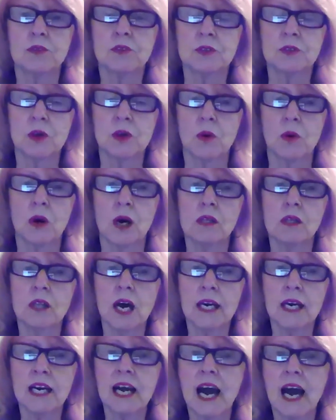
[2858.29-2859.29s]
So a
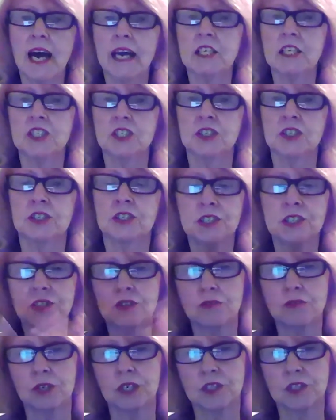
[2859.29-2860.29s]
lot of cottage
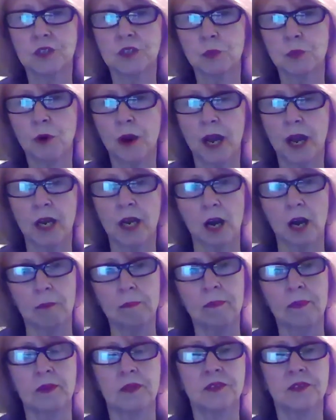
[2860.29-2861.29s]
industries sprang
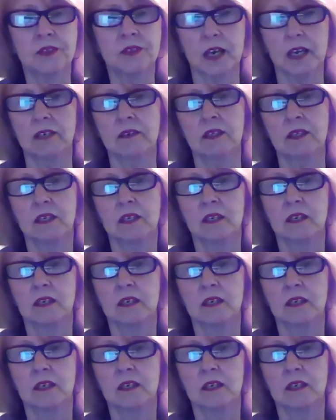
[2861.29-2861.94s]
up and said,